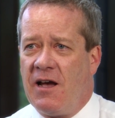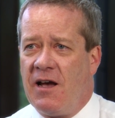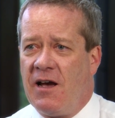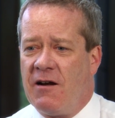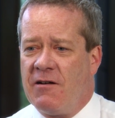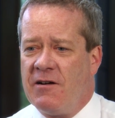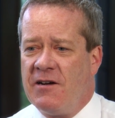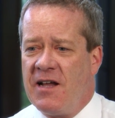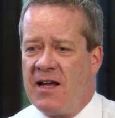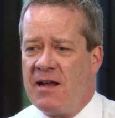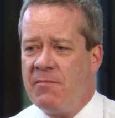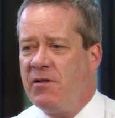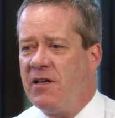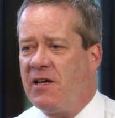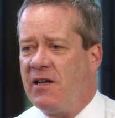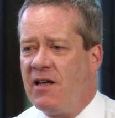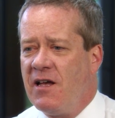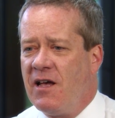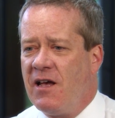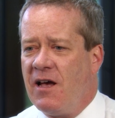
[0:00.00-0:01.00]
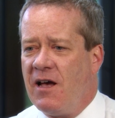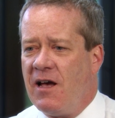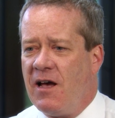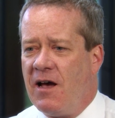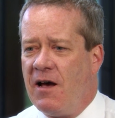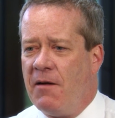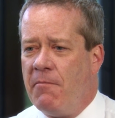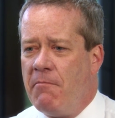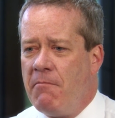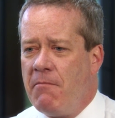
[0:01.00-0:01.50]
are enabling
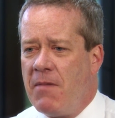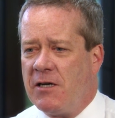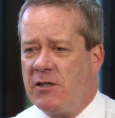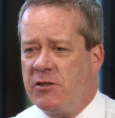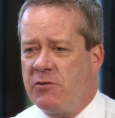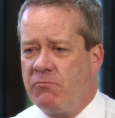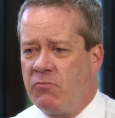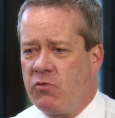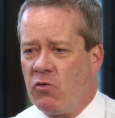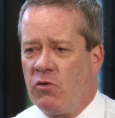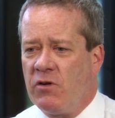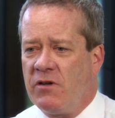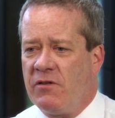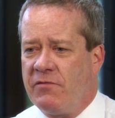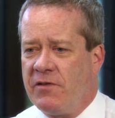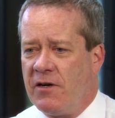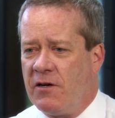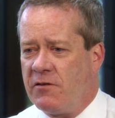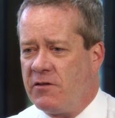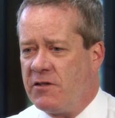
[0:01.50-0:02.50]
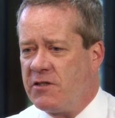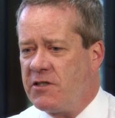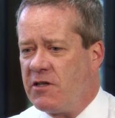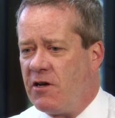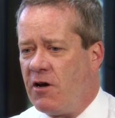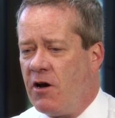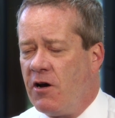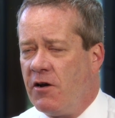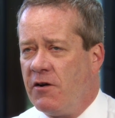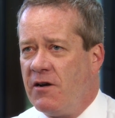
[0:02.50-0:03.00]
a much broader focus
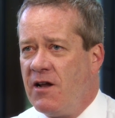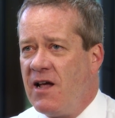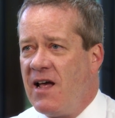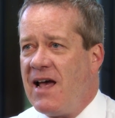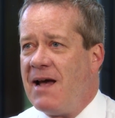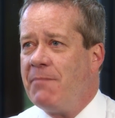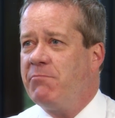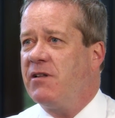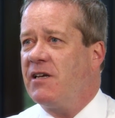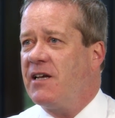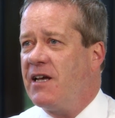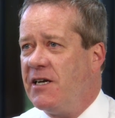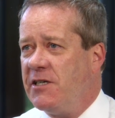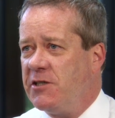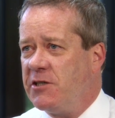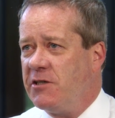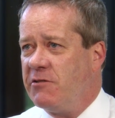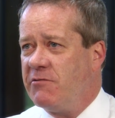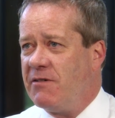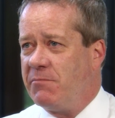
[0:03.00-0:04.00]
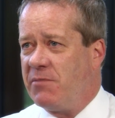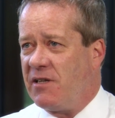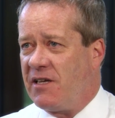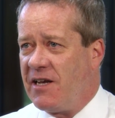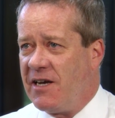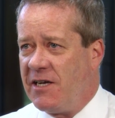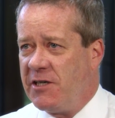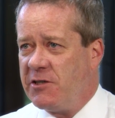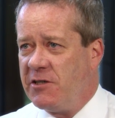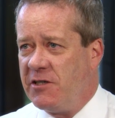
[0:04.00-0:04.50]
on
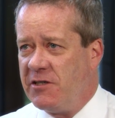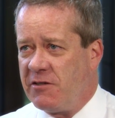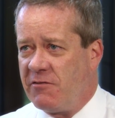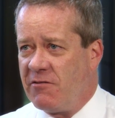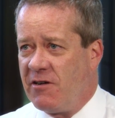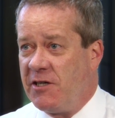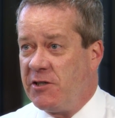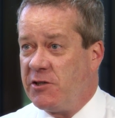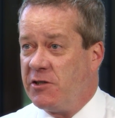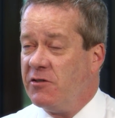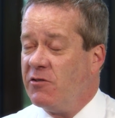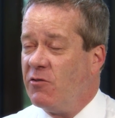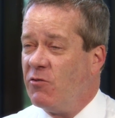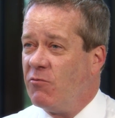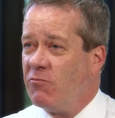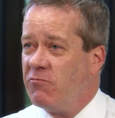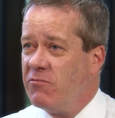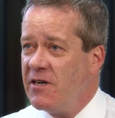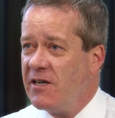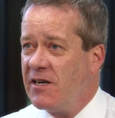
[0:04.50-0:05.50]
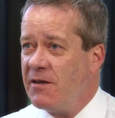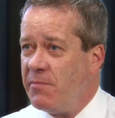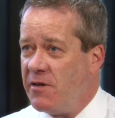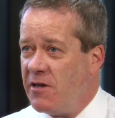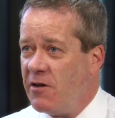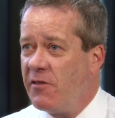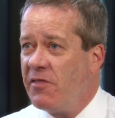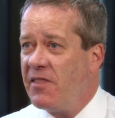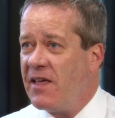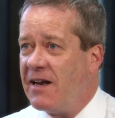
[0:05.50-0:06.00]
application-to-application integration, or really
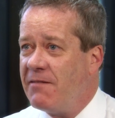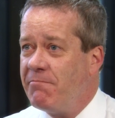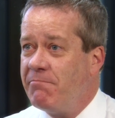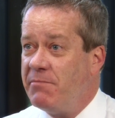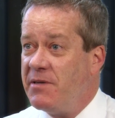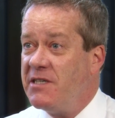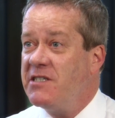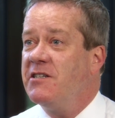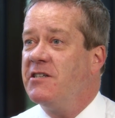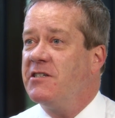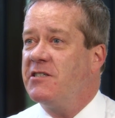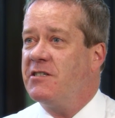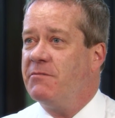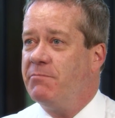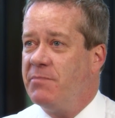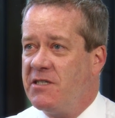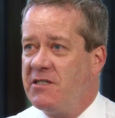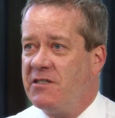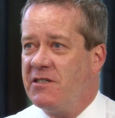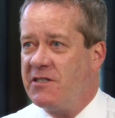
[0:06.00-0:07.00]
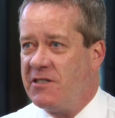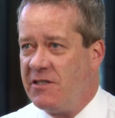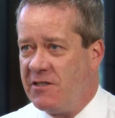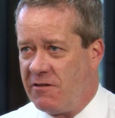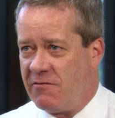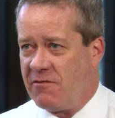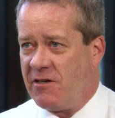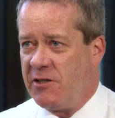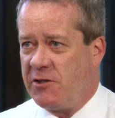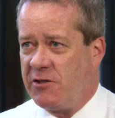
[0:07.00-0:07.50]
beyond that, business-to-business
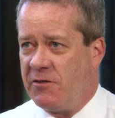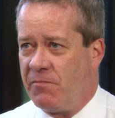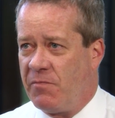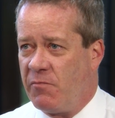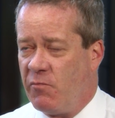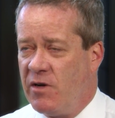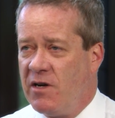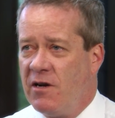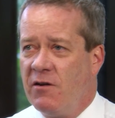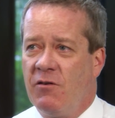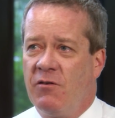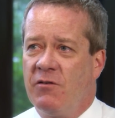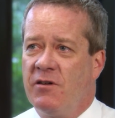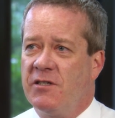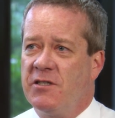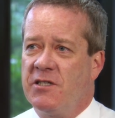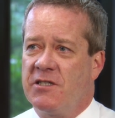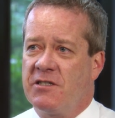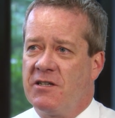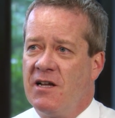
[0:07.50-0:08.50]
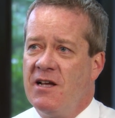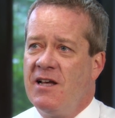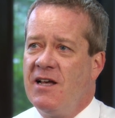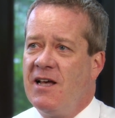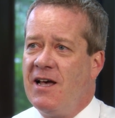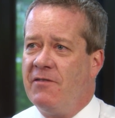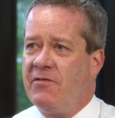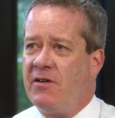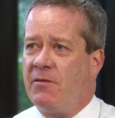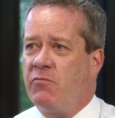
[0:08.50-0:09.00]
integration. We're no longer just
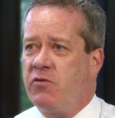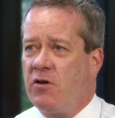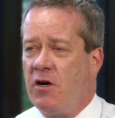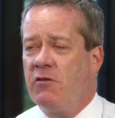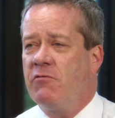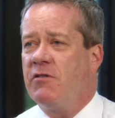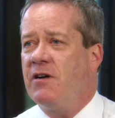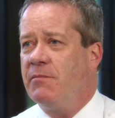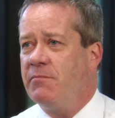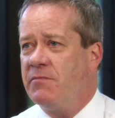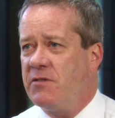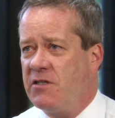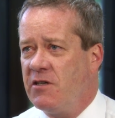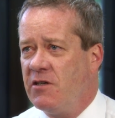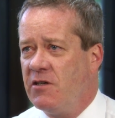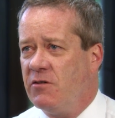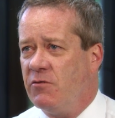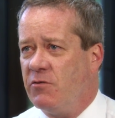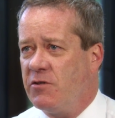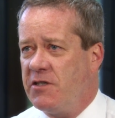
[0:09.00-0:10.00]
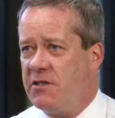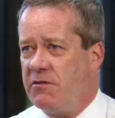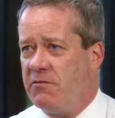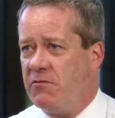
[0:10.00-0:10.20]
having programs or